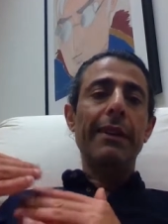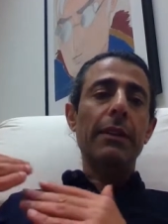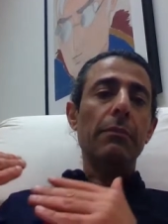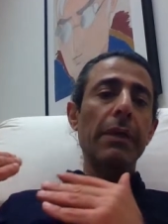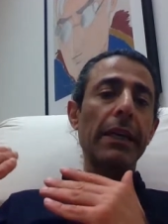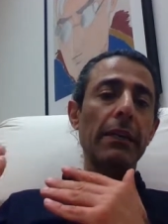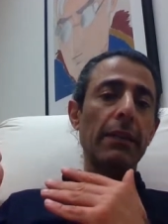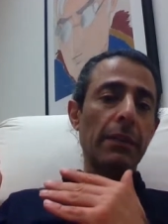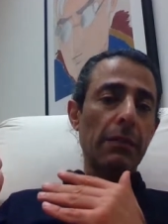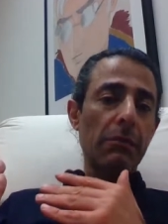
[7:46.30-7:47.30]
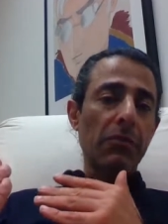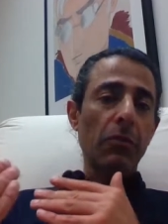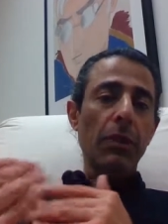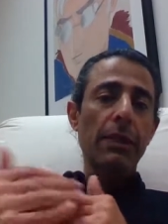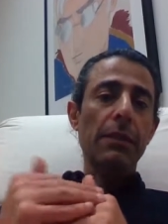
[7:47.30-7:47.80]
mechanism
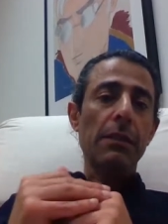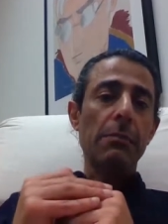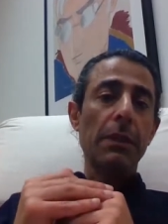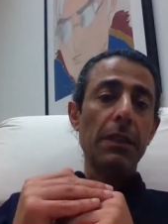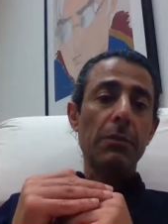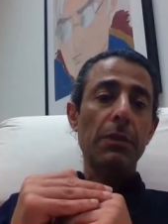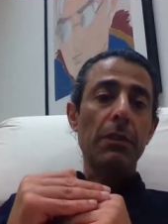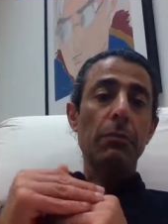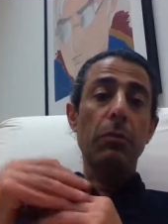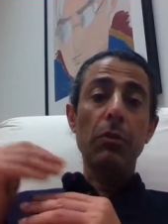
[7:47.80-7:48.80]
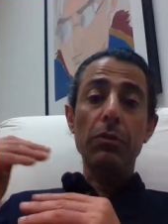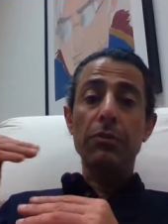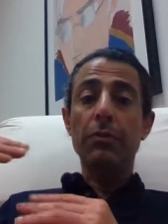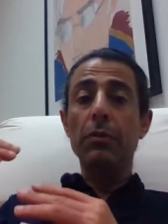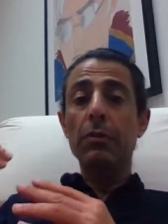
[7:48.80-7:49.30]
for license management,
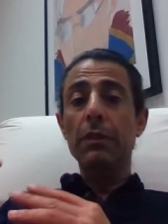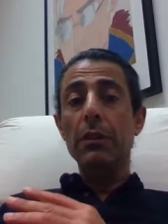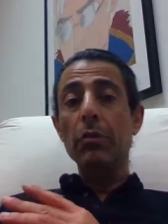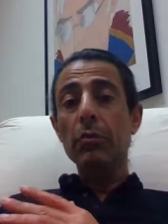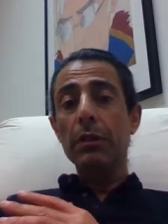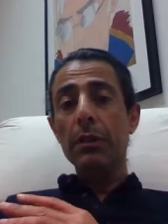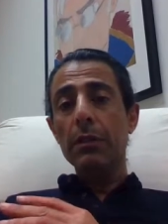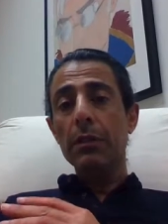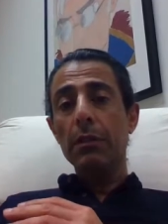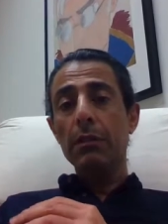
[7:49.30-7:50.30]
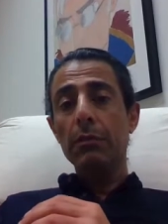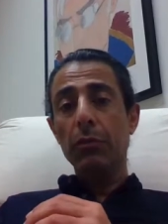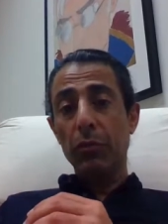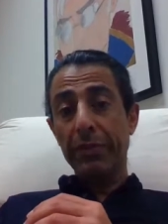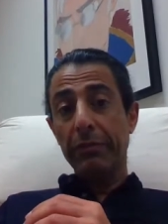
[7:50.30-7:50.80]
both for the users,
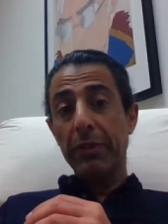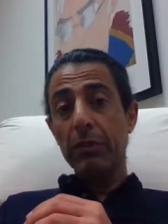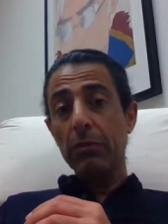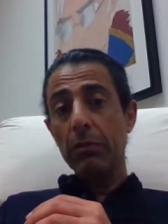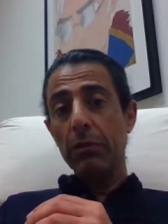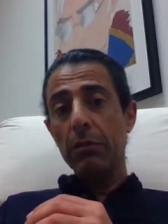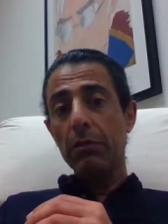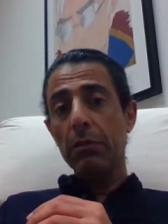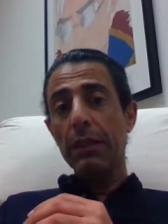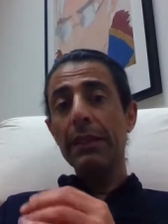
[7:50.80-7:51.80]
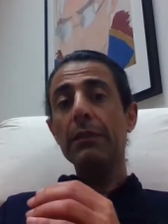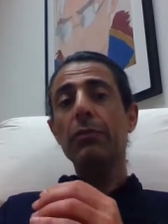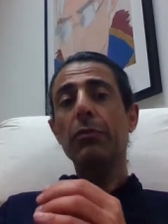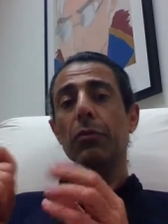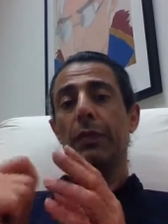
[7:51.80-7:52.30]
for the vendor, and
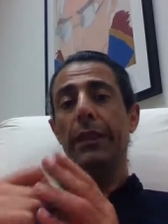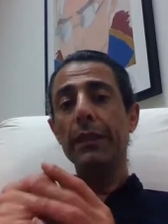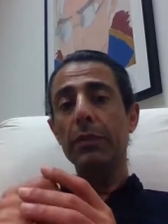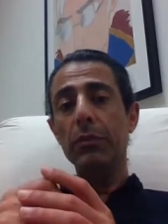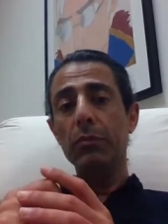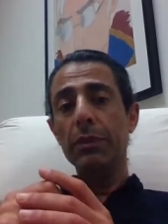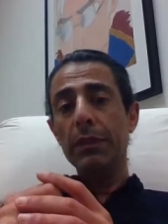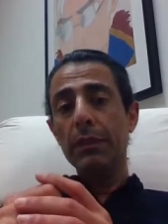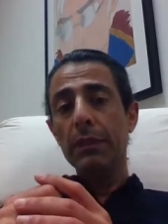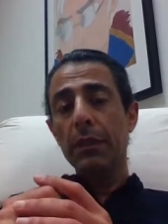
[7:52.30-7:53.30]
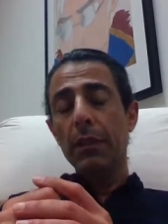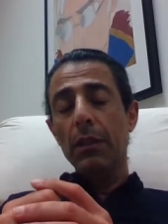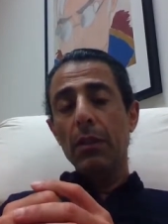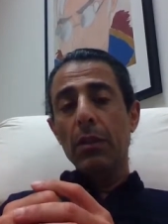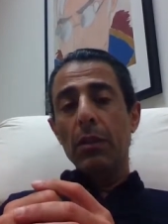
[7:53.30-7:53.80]
for the end users,
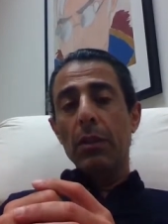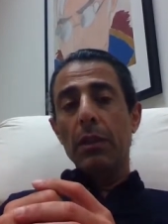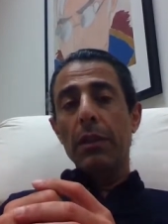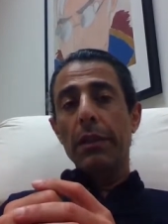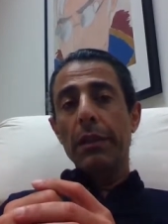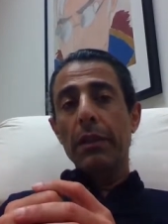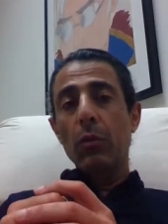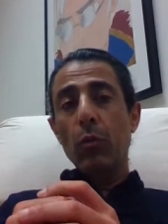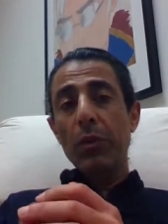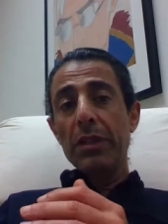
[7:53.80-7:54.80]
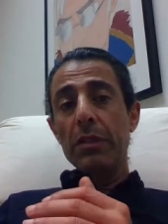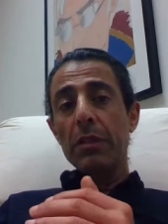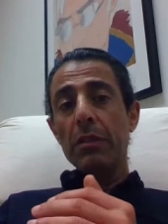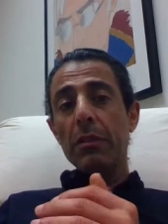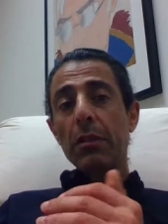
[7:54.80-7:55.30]

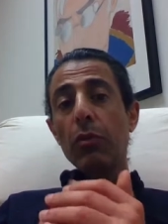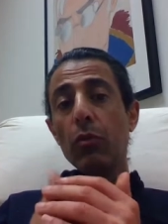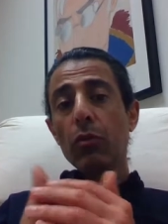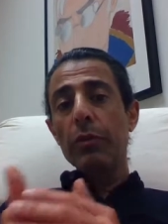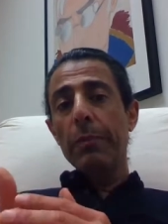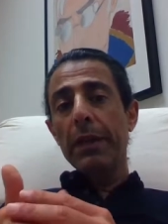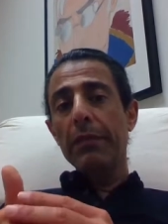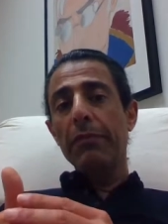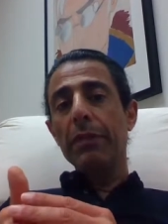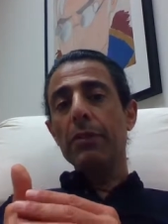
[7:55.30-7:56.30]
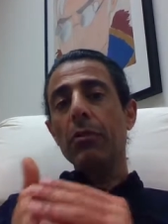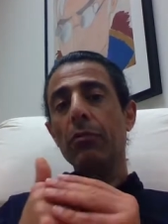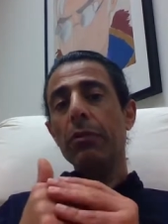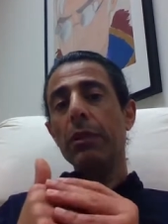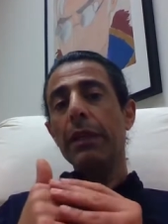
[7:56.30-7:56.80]
with huge benefits
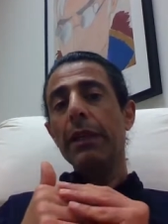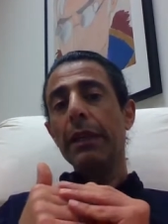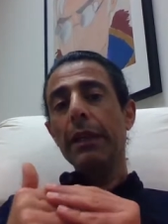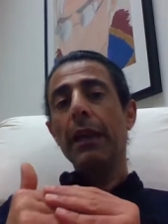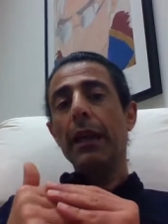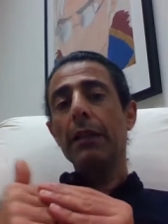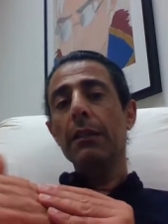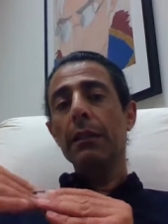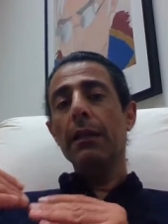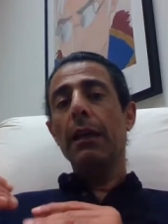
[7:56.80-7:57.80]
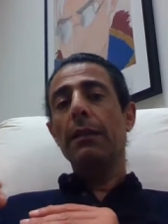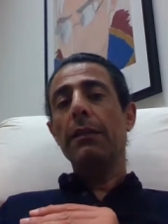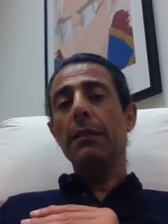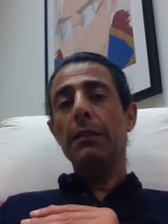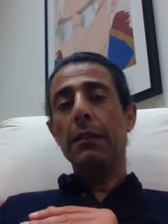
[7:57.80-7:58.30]
over any other
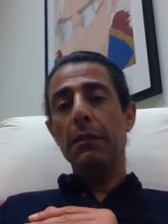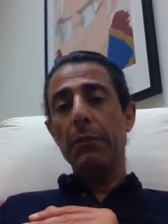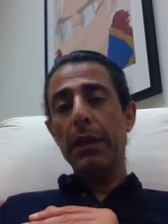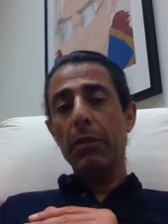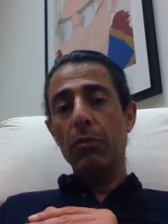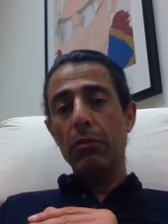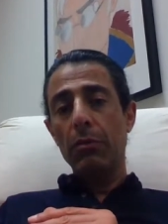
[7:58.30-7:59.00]
licensing method.